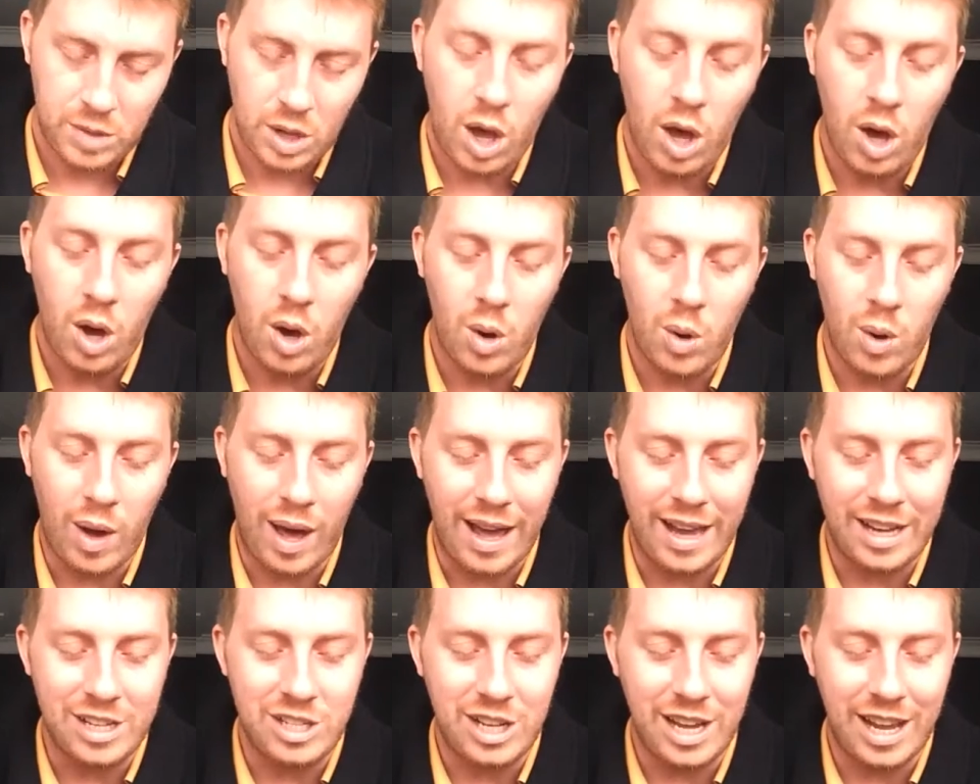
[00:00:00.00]
Oh,
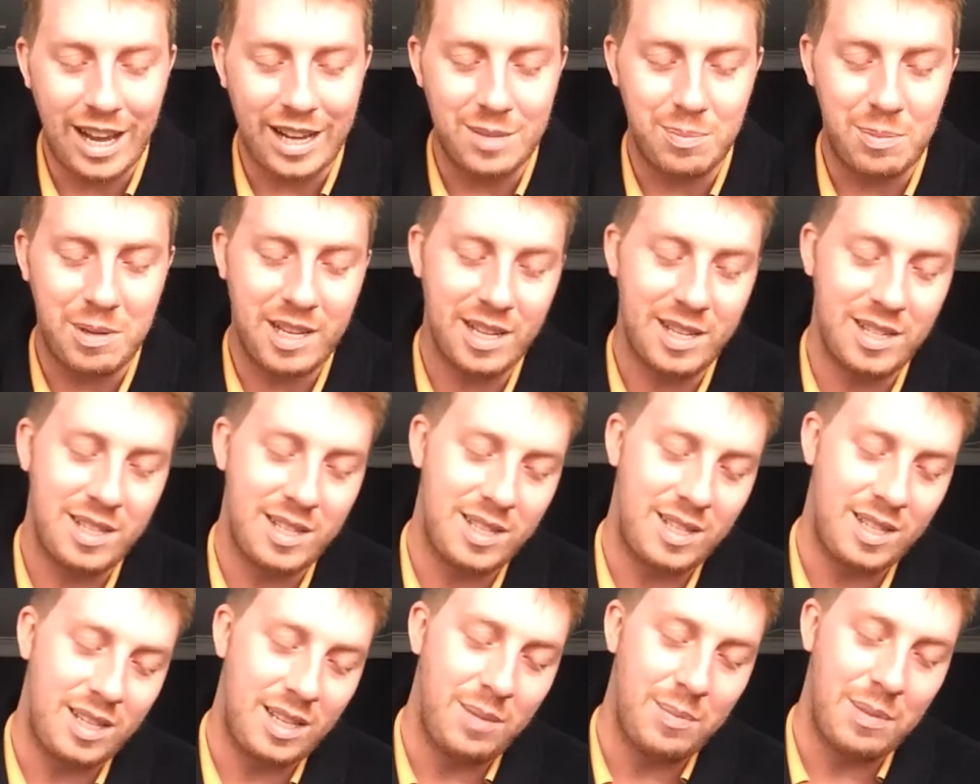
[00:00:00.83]
hijacked because
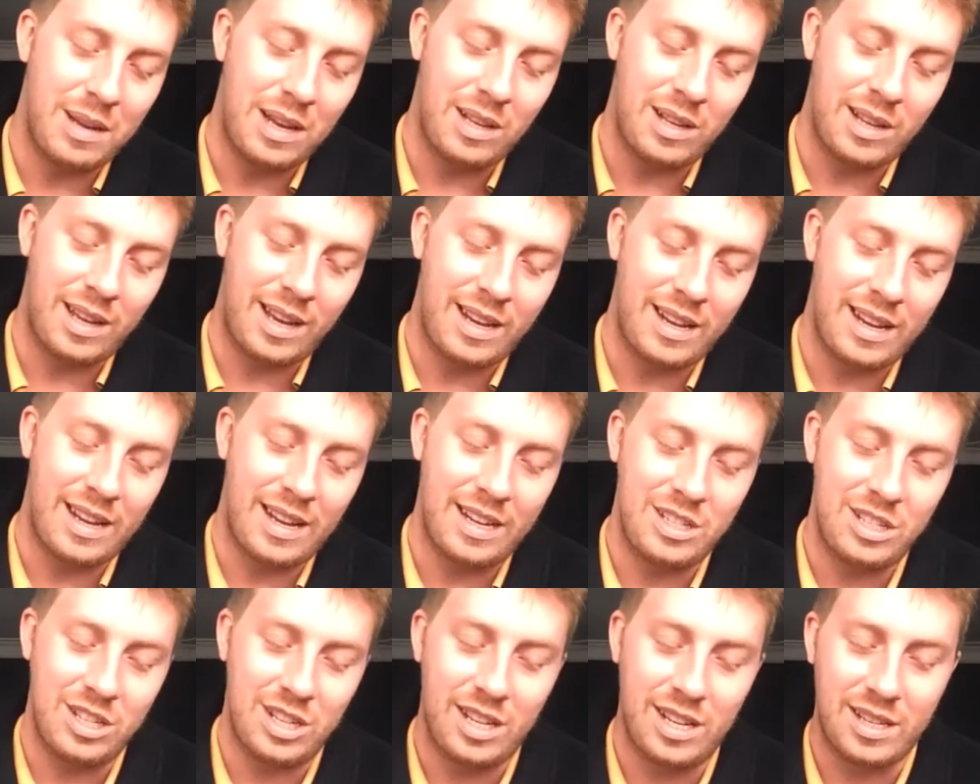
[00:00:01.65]
his email got
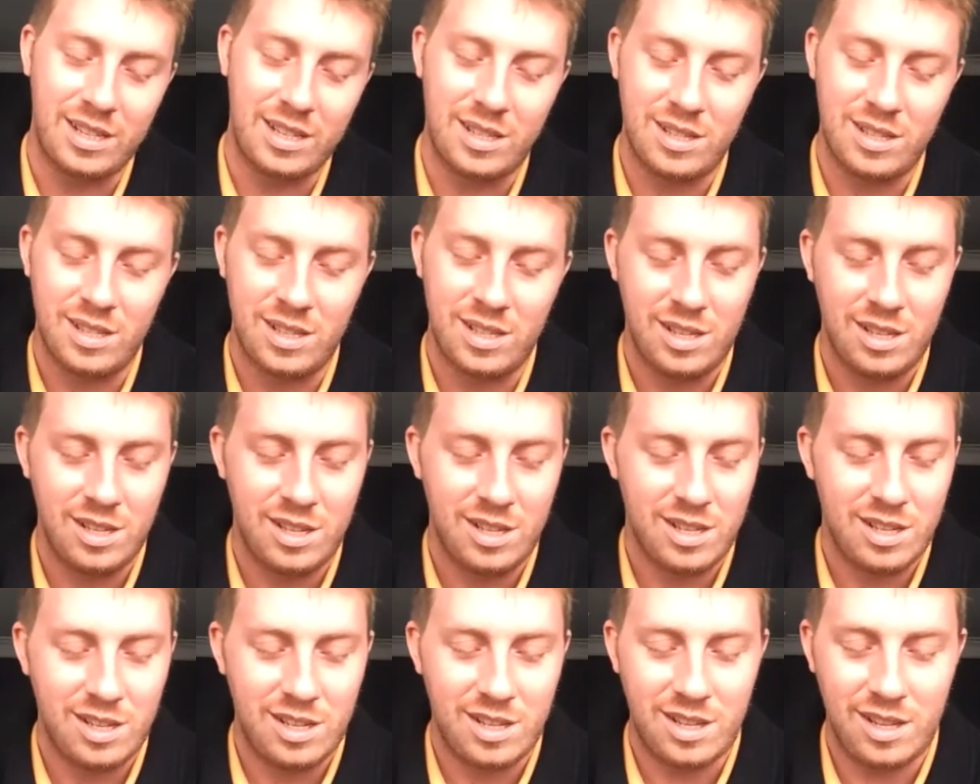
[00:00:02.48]
hijacked.
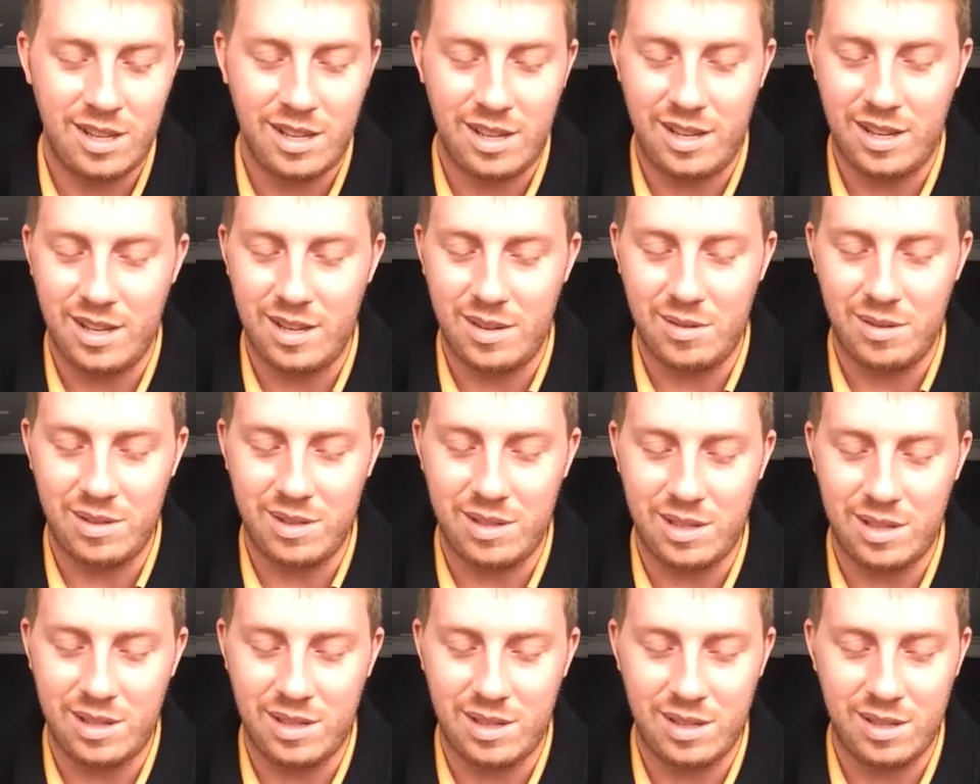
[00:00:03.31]
Yeah, it
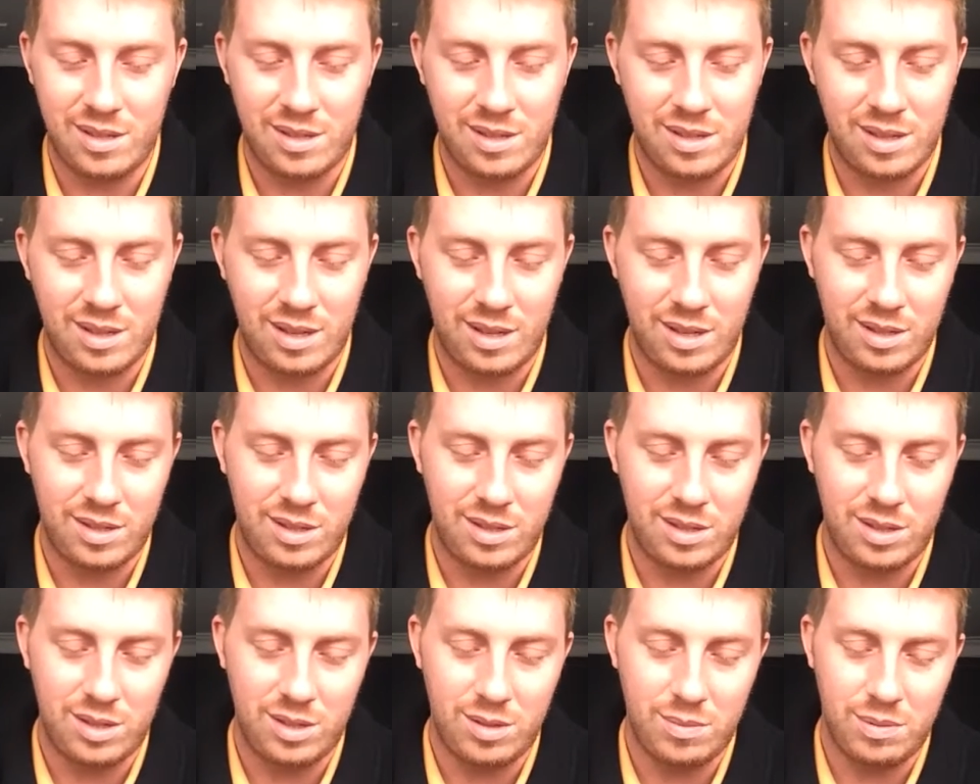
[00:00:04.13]
was kind of
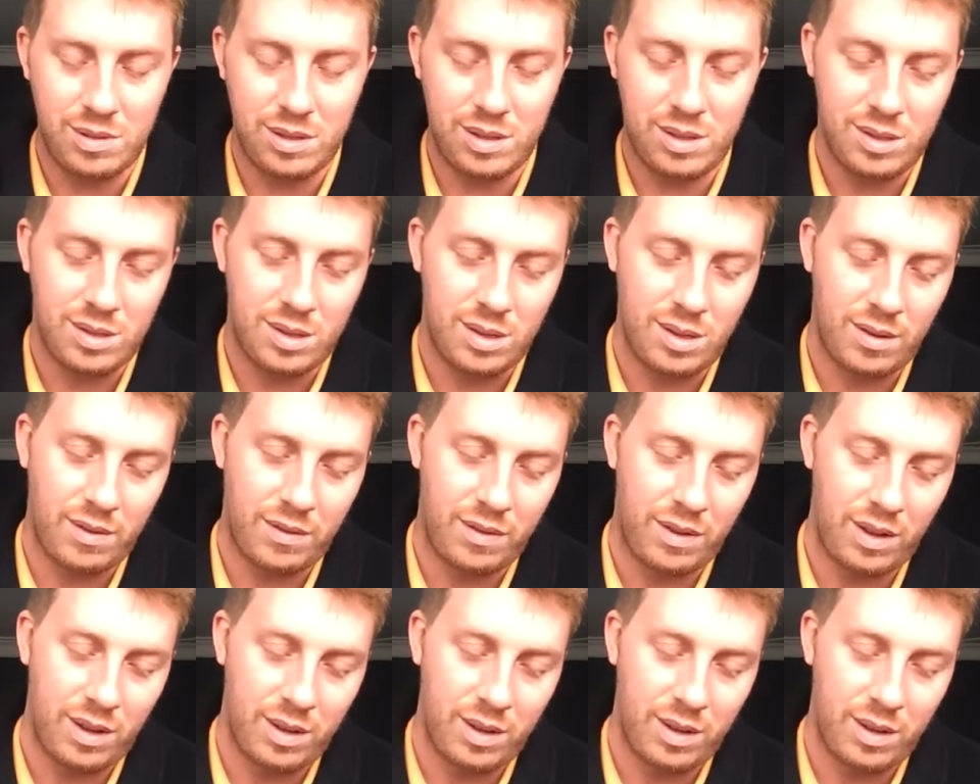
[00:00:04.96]
stupid of